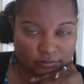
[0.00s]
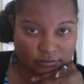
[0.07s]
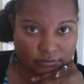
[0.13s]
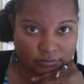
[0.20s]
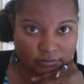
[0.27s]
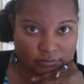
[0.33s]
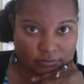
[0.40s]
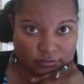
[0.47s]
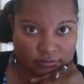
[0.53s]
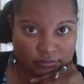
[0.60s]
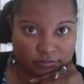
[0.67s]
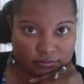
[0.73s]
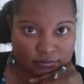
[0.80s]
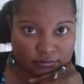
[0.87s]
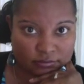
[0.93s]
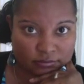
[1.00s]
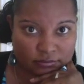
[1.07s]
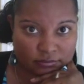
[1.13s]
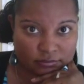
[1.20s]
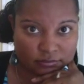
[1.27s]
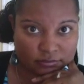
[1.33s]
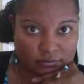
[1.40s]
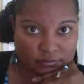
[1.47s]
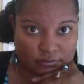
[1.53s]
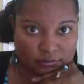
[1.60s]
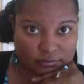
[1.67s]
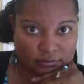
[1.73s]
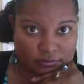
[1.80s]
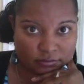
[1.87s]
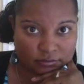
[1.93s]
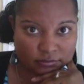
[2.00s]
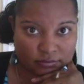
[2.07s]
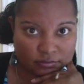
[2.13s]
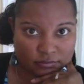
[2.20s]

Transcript: [no speech]